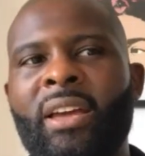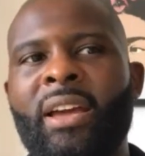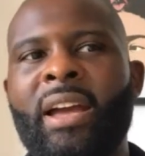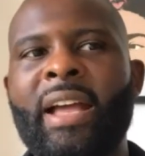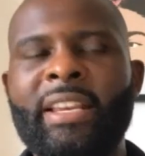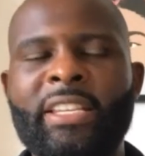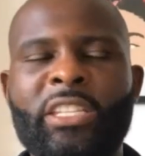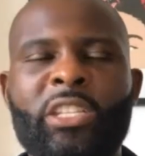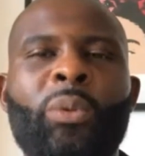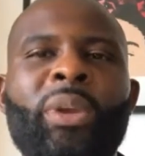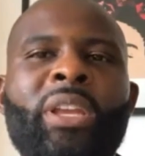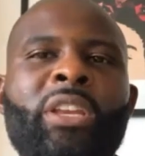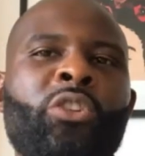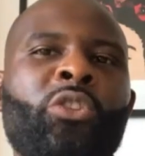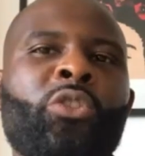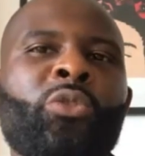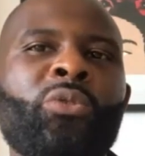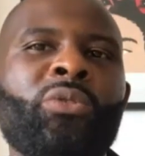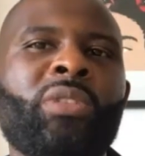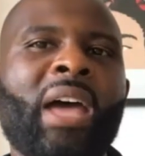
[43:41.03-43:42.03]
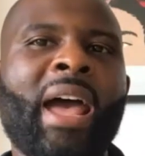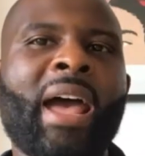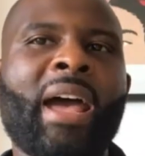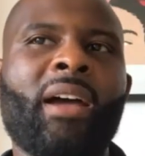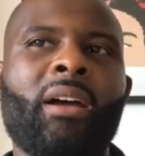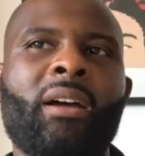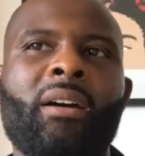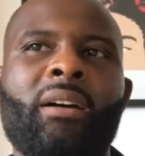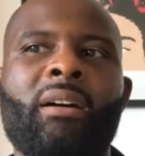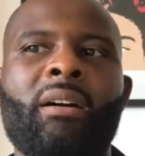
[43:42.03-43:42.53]
and so he knew that
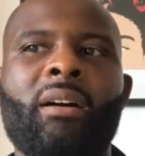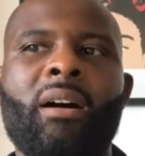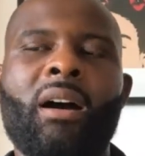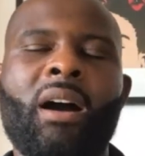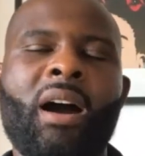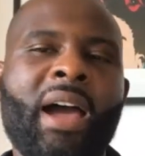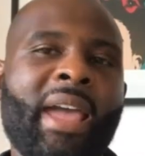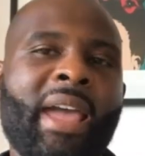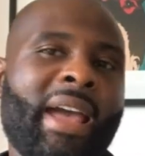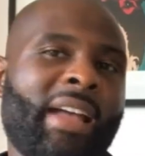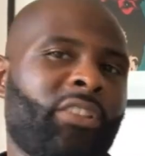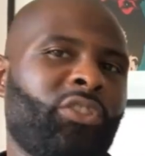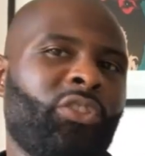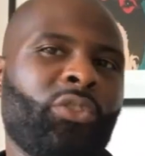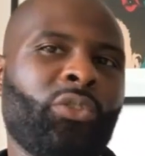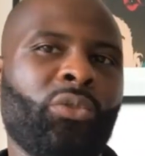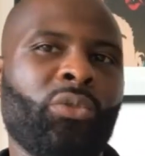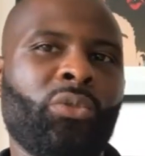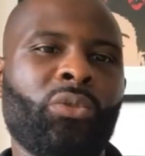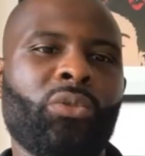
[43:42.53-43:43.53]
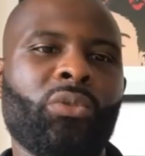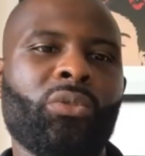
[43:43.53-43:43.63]
I had to.